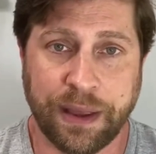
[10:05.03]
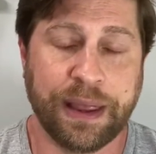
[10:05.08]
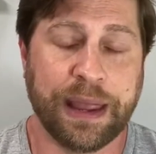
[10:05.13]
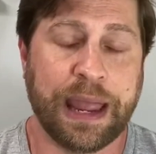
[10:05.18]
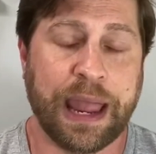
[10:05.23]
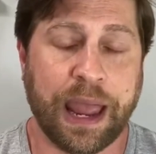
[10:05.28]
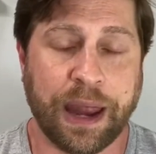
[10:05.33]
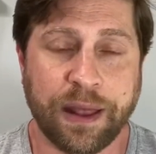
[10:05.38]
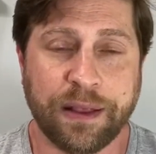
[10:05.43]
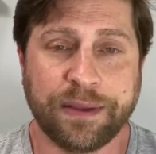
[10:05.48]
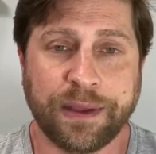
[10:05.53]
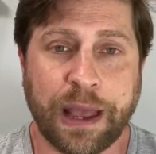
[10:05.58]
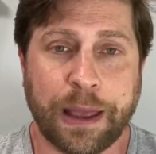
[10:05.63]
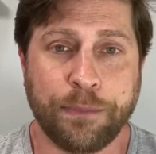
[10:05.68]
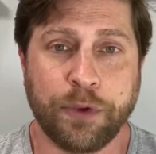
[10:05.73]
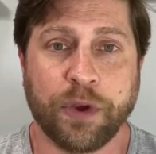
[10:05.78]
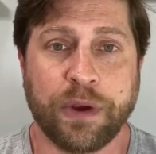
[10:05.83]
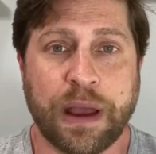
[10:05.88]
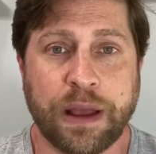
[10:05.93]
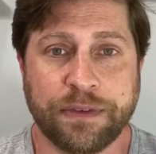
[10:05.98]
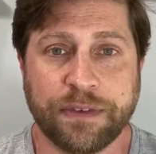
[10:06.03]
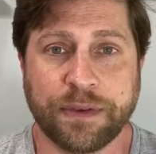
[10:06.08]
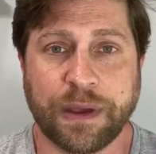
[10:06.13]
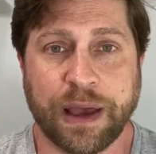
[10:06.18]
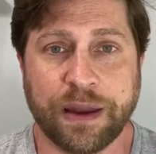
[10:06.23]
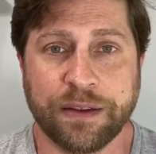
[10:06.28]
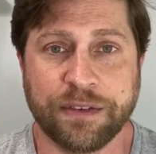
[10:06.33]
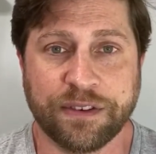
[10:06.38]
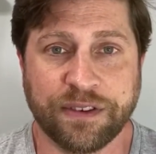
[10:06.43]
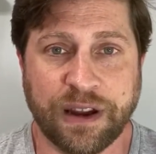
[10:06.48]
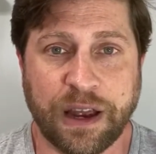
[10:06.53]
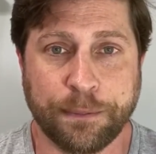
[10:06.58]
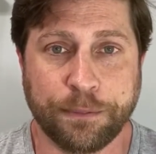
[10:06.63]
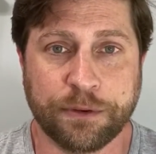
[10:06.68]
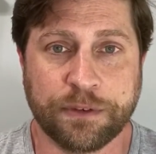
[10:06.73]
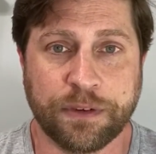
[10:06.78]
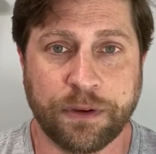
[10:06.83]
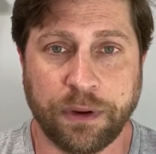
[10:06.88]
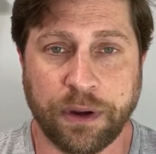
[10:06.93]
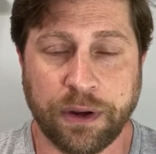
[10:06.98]
Anytime you're outside is an
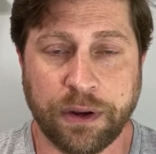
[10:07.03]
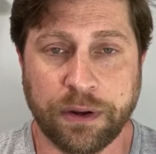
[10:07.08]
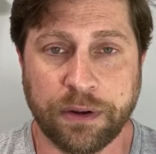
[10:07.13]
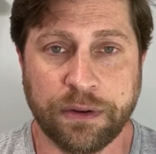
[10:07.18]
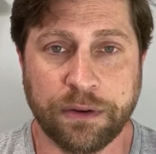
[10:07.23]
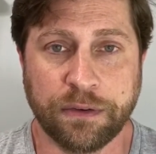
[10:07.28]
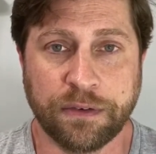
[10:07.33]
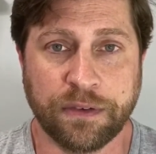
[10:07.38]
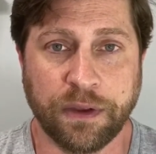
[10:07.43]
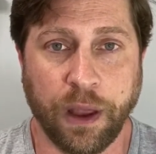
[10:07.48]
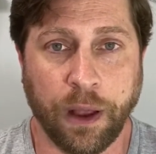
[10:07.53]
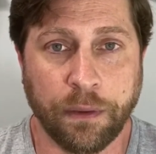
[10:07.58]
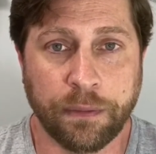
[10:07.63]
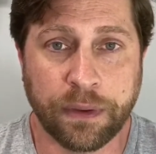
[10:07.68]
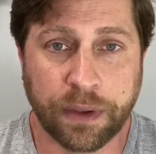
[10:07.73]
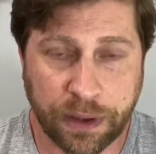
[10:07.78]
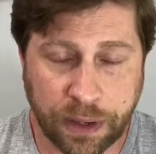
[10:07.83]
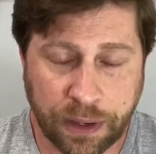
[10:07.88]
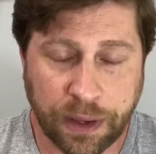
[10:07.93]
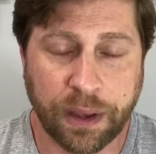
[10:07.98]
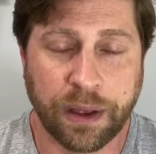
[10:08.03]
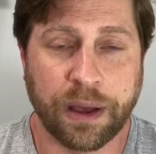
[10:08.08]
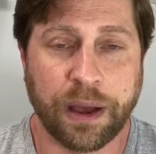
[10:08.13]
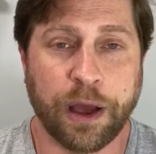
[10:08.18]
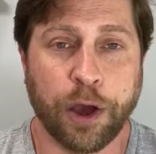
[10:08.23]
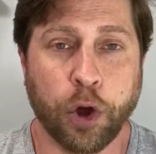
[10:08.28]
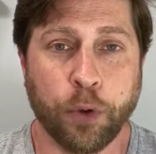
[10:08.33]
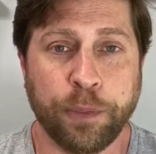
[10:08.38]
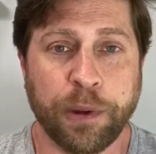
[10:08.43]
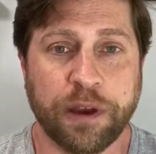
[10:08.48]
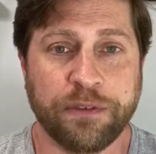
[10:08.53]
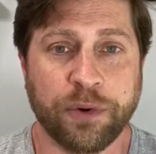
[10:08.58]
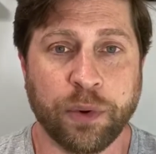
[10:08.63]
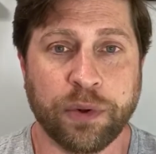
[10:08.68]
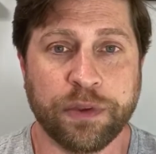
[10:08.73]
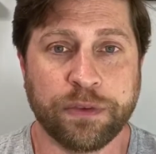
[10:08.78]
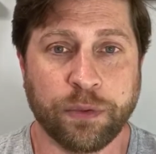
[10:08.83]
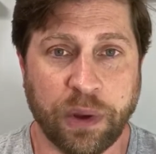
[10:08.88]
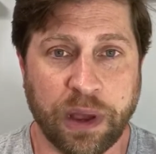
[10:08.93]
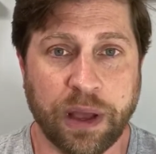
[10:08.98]
opportunity to do so. I hope
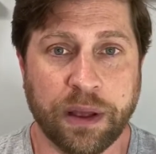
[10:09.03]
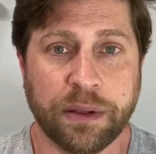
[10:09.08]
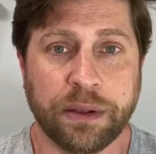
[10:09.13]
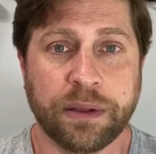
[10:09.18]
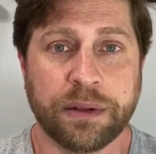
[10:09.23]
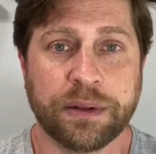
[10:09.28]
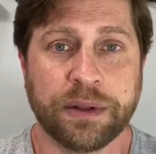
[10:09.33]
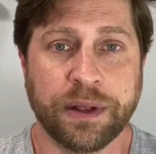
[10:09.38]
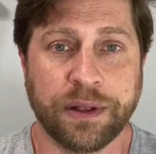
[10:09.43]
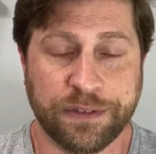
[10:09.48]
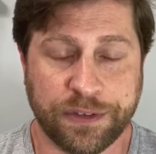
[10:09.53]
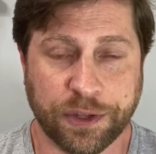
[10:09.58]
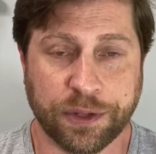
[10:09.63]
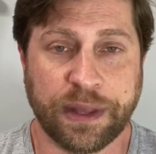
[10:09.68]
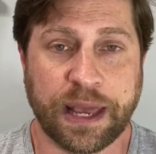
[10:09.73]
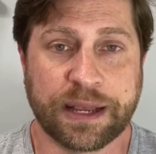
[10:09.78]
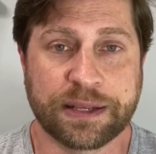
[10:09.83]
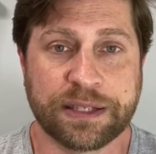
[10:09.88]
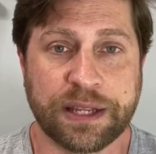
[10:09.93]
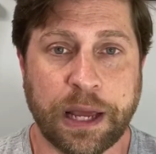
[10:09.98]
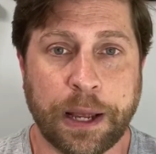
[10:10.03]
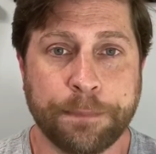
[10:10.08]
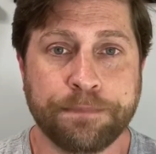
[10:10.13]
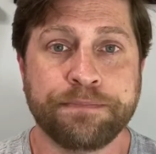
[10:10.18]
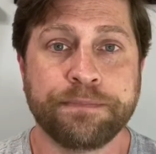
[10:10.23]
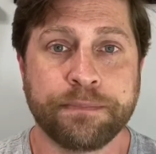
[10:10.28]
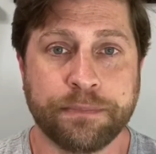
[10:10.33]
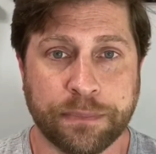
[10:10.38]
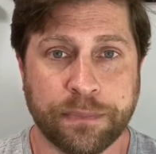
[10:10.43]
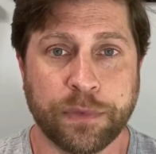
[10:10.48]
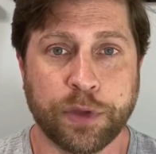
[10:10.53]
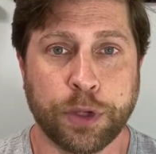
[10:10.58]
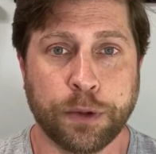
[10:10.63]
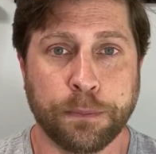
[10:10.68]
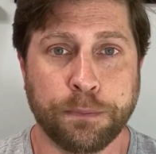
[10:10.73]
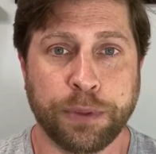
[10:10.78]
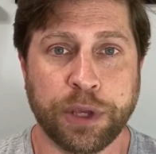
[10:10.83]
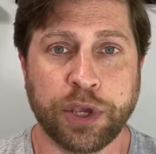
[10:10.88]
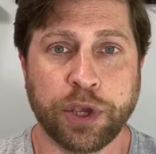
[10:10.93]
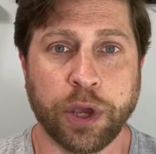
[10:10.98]
everyone's well. Until next time,
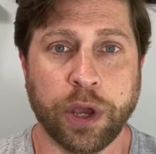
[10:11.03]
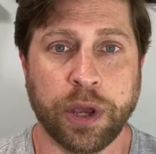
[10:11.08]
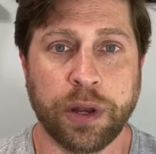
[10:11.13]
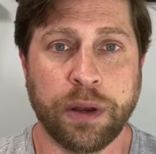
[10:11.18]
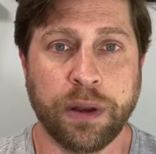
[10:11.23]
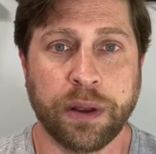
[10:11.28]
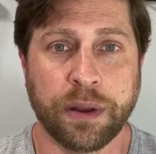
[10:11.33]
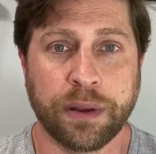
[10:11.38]
be good.